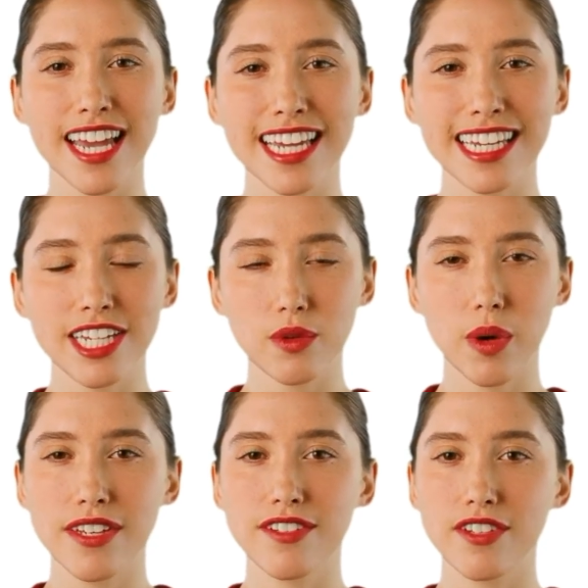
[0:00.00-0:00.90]
Each
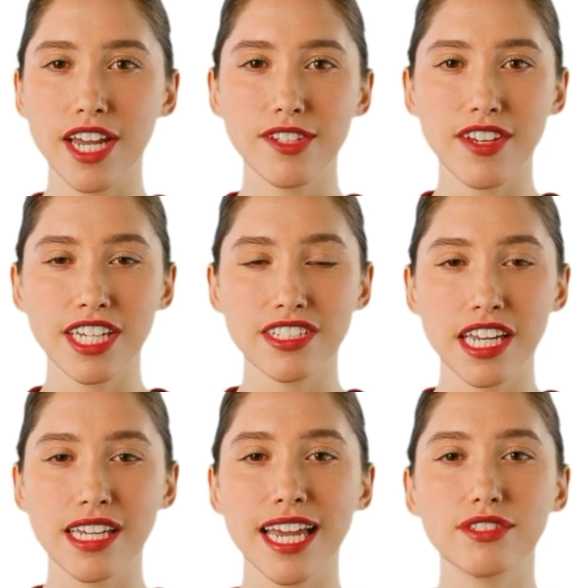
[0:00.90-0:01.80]
wave of
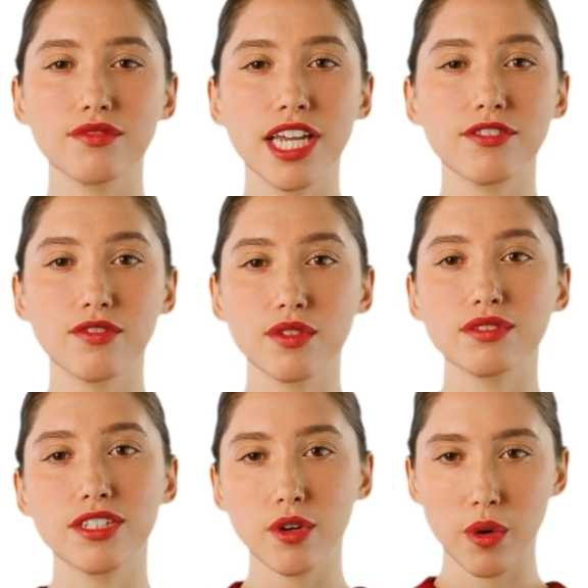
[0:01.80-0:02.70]
innovation has
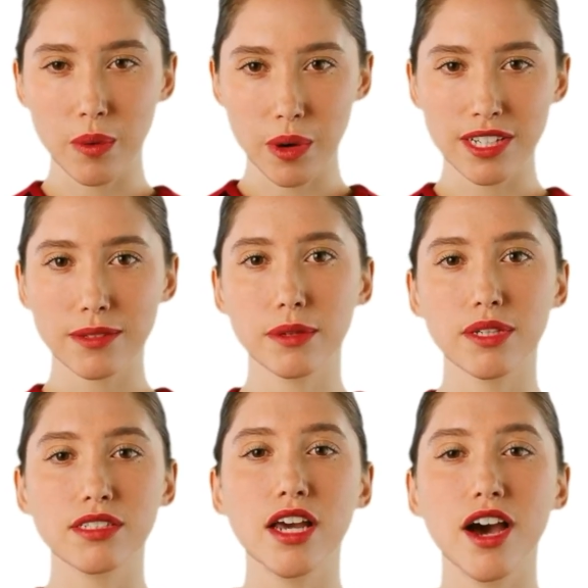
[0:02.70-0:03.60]
reinforced the core
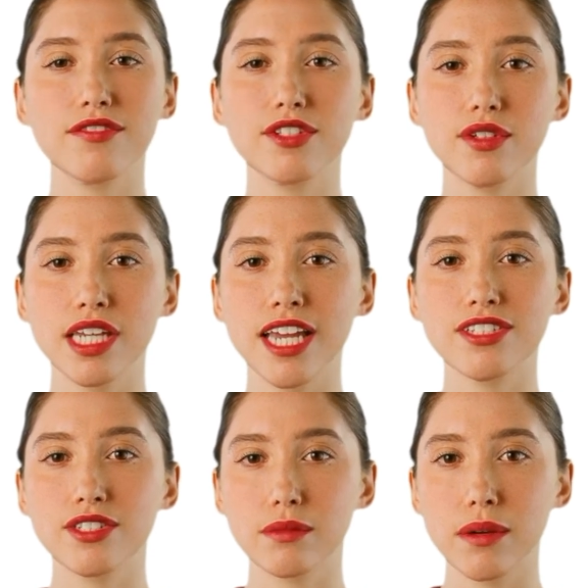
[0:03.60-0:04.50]
principles of the
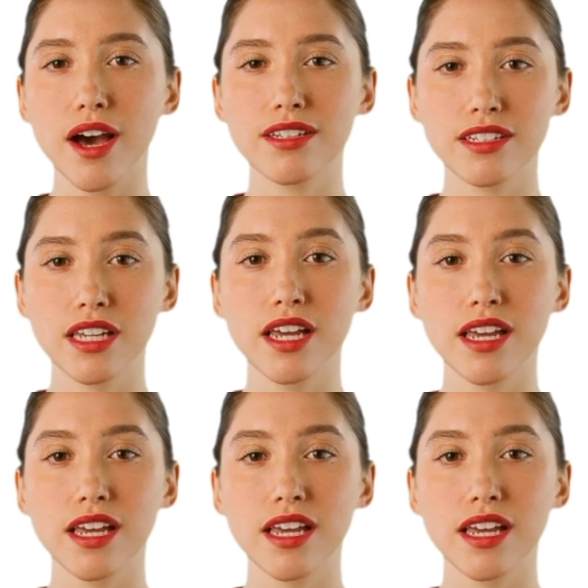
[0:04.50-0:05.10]
relational model,